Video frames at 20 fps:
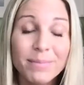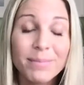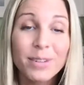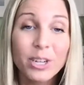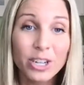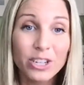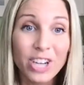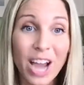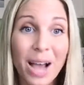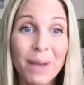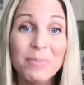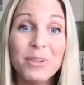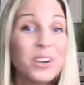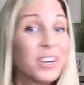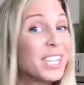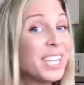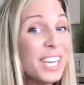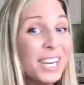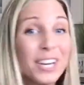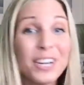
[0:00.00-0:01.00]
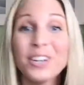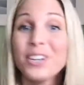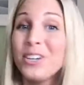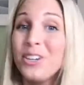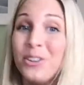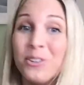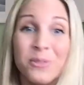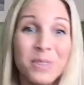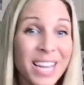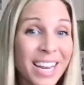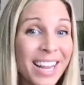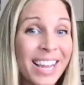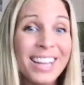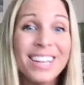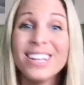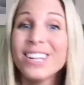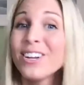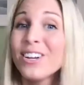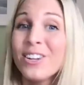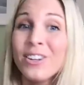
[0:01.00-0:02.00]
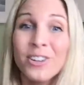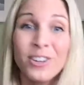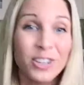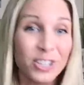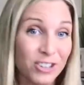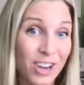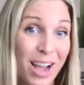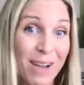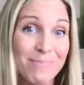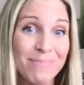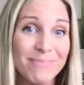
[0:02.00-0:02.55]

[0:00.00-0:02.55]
Good job. You're here. You did it. Good job.